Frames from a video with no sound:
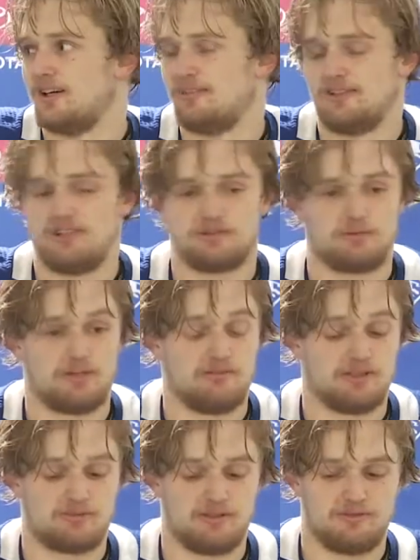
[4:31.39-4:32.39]
he just pretty
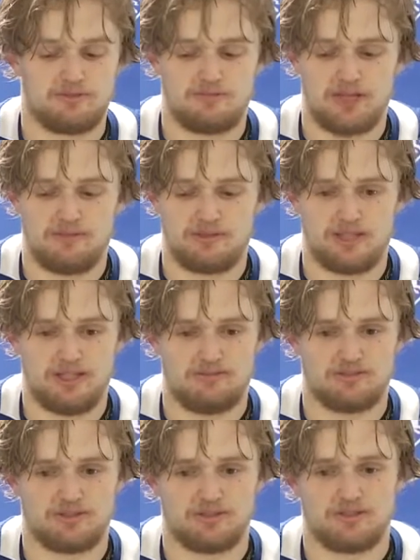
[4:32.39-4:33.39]
much went from game to game,
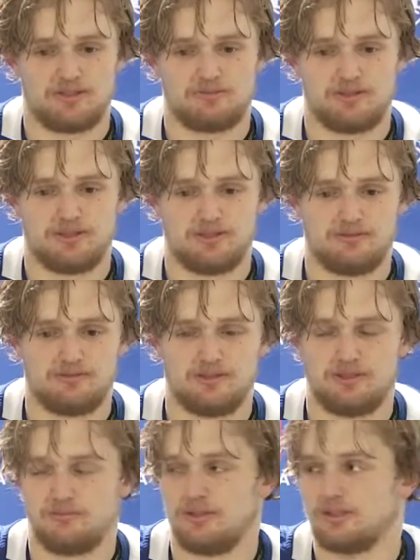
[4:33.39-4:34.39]
so it's been
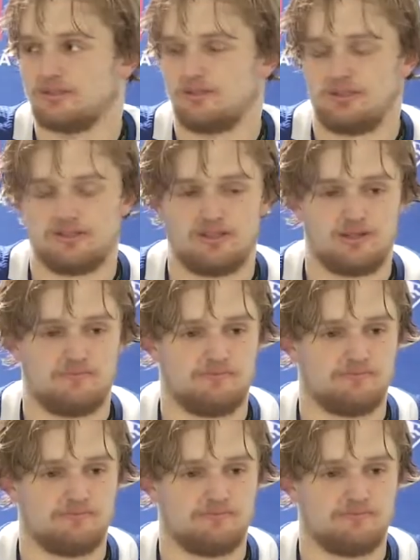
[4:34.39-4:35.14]
really impressive what he's done.